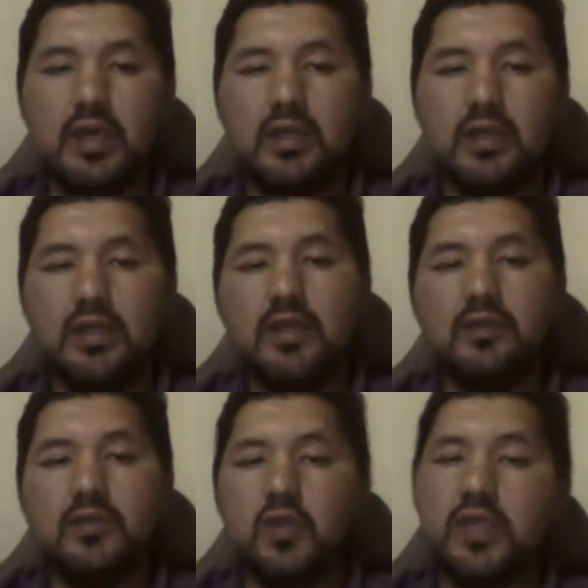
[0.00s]
I need
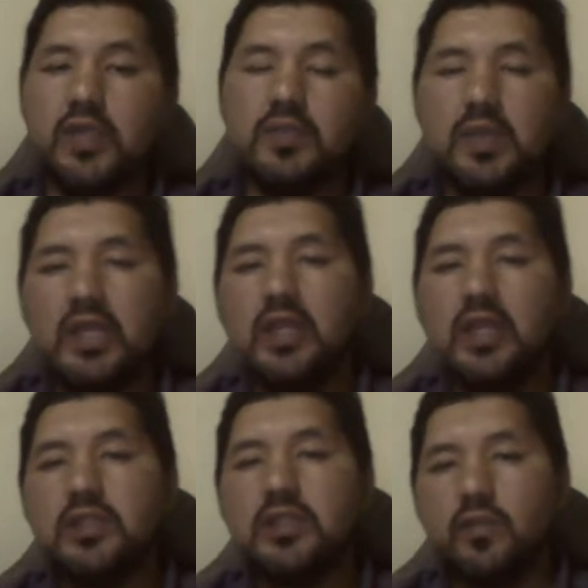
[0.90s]
to scratch beneath the
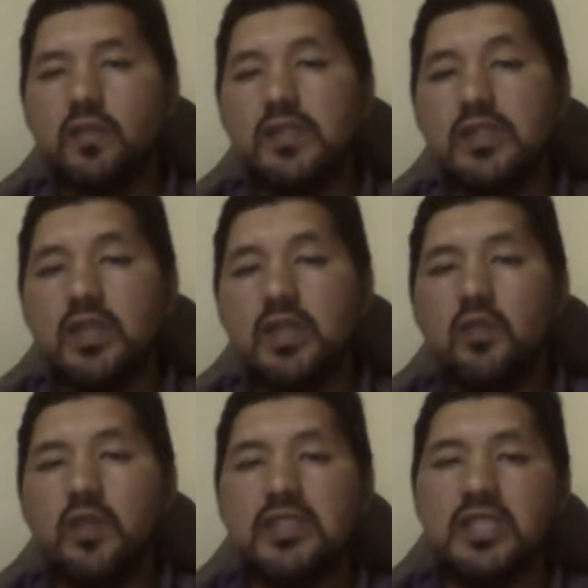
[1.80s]
surface. If
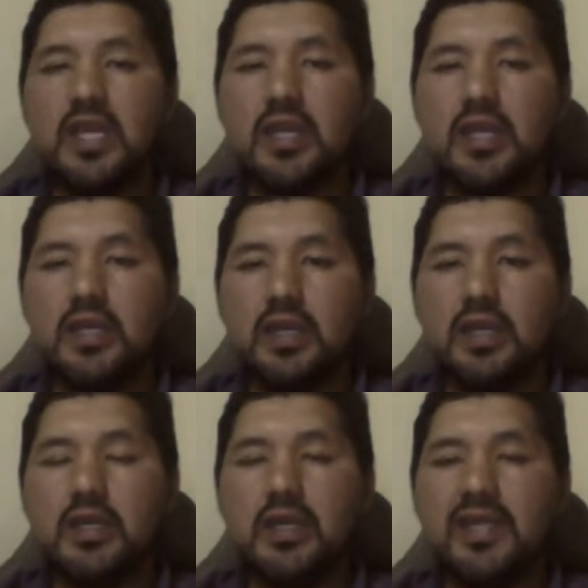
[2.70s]
we check
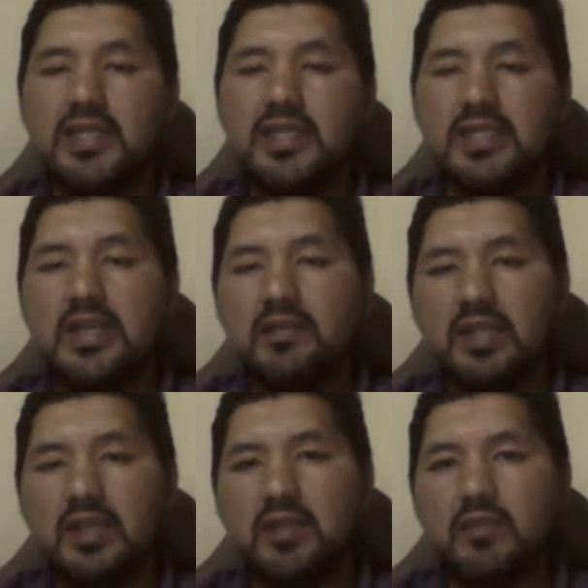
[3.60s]
in a literal
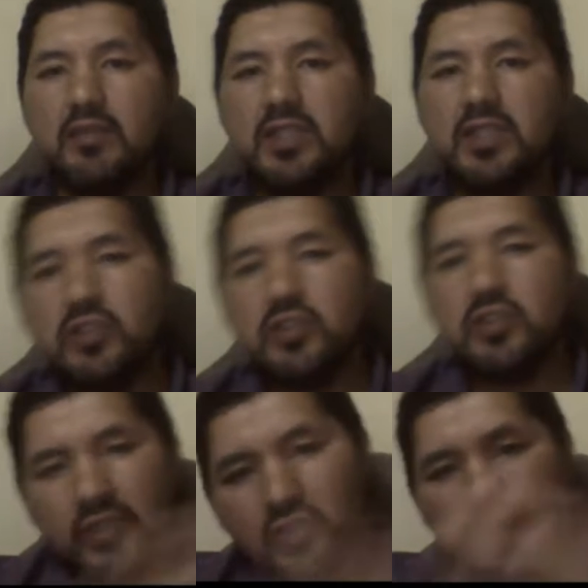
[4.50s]
meaning, that means to
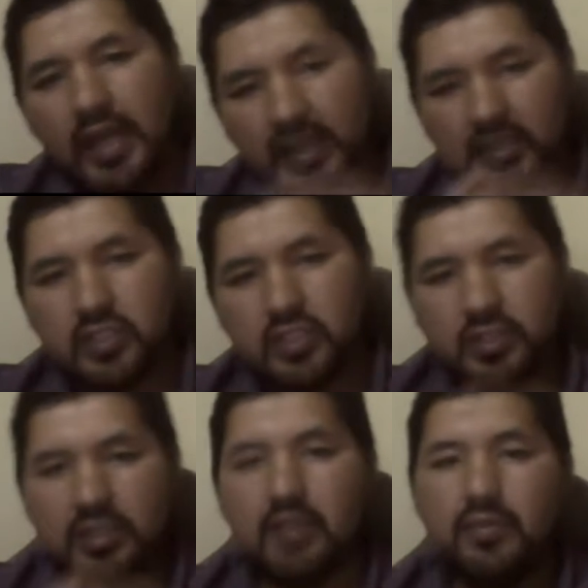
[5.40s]

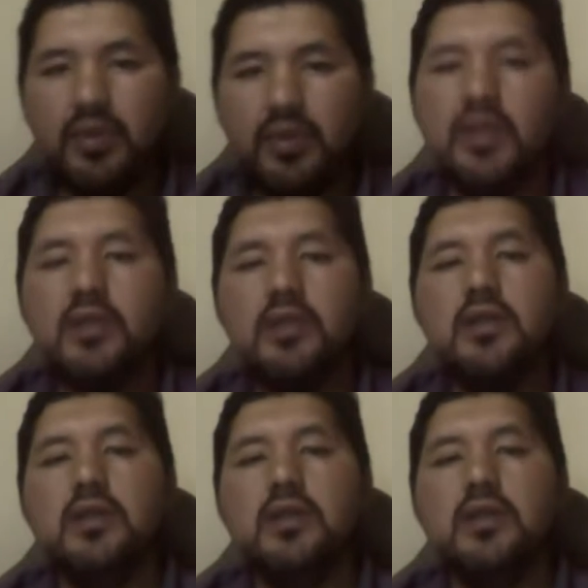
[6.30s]
scratch something.